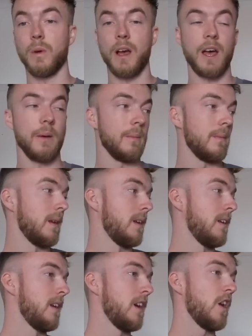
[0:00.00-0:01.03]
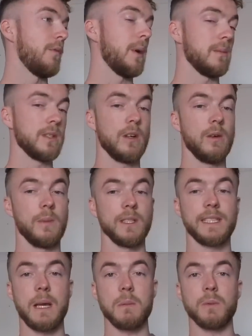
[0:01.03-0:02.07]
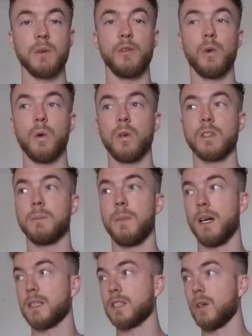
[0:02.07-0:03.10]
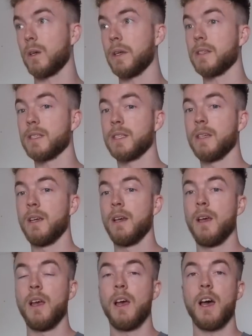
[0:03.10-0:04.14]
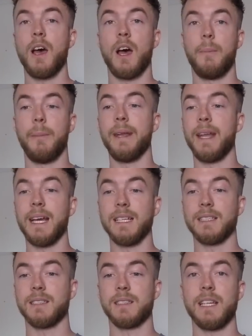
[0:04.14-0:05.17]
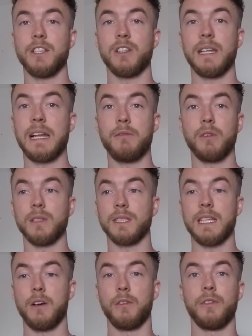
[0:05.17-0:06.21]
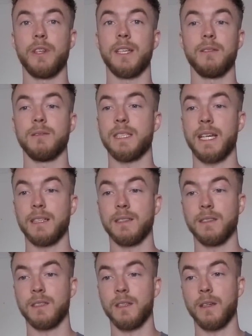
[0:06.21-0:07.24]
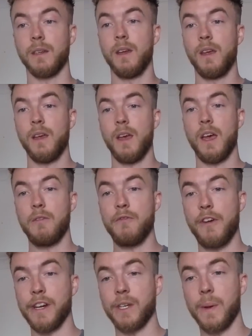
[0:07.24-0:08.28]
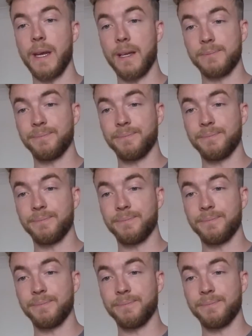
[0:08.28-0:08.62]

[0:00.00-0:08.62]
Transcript: I've popped it on my steps before to mark sockets, and that is literally leveled itself in seconds, so very quick.